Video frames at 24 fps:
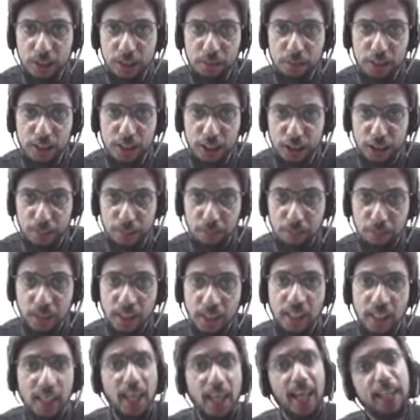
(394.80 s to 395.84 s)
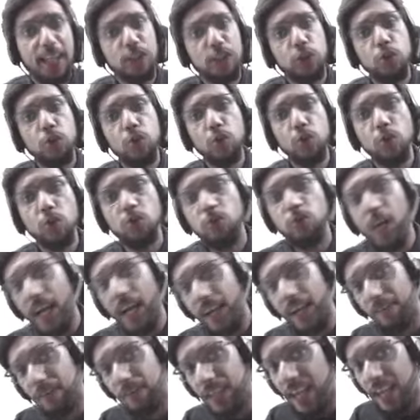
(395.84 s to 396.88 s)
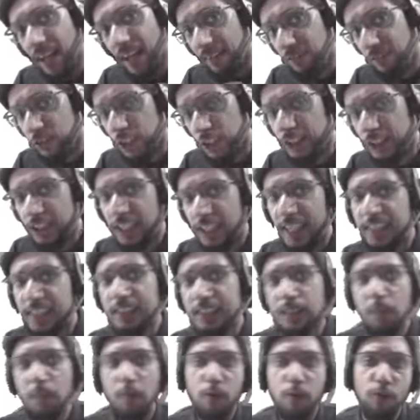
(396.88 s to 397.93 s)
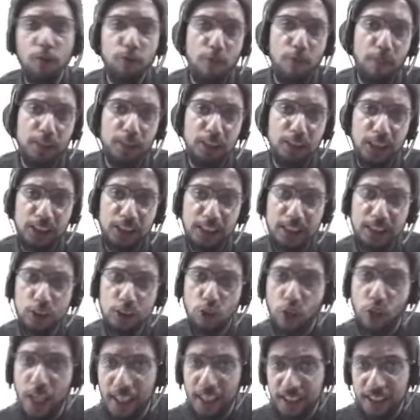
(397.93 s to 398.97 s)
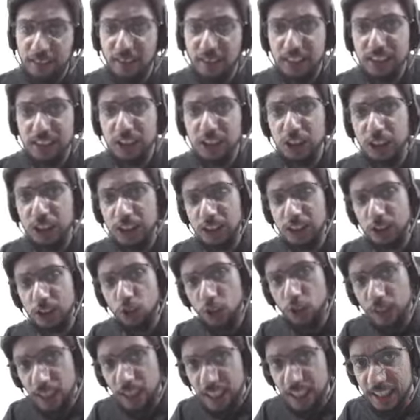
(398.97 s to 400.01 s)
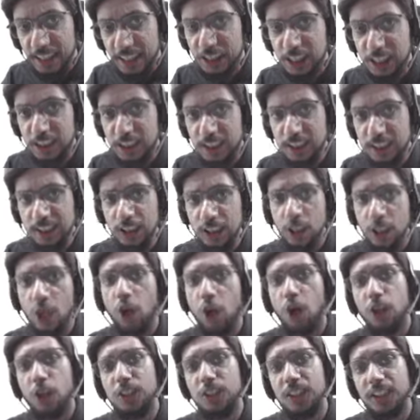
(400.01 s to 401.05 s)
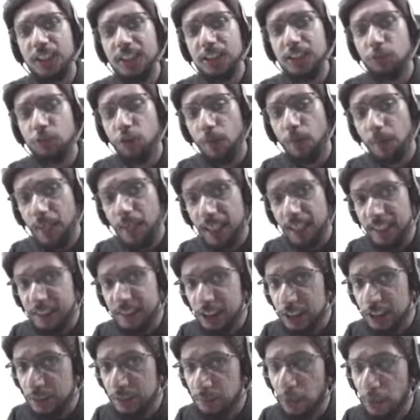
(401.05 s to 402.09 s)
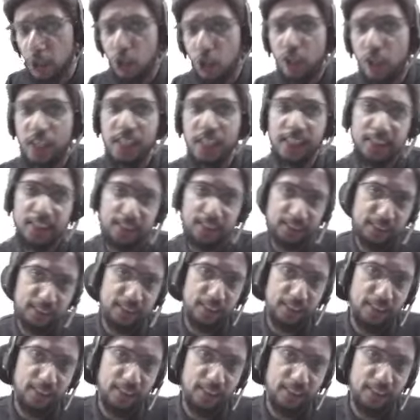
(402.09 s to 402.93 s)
system as to why we have such less number of women judges or Adivasi judges or Dalit judges or judges from religious minorities